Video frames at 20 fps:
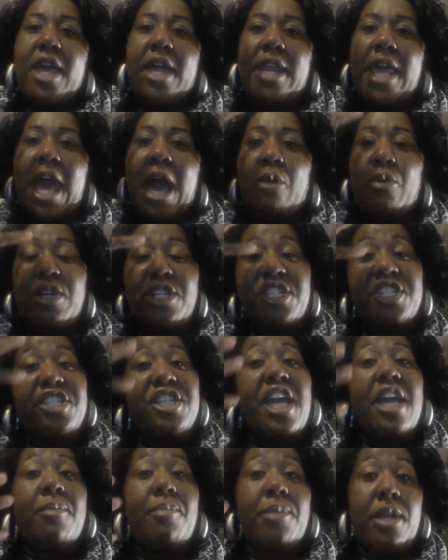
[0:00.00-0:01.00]
and how we
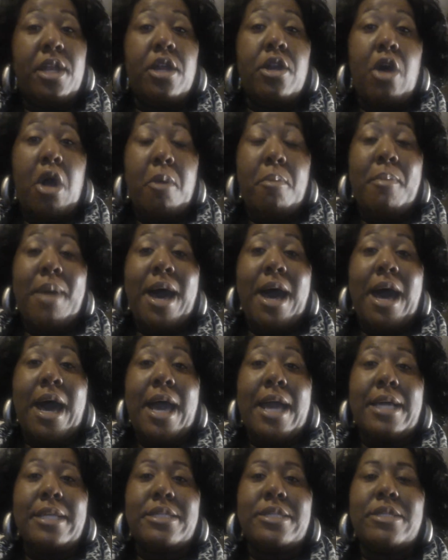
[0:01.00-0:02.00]
shape it in our
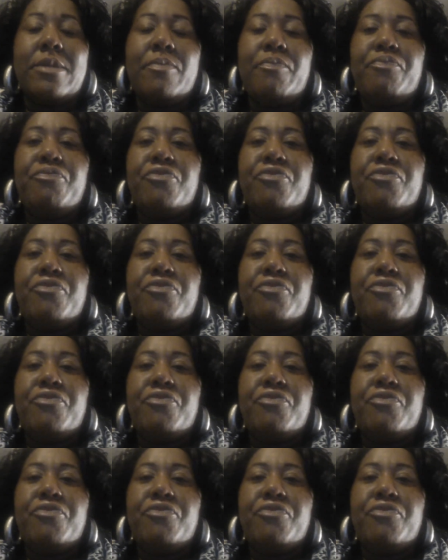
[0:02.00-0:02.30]
minds.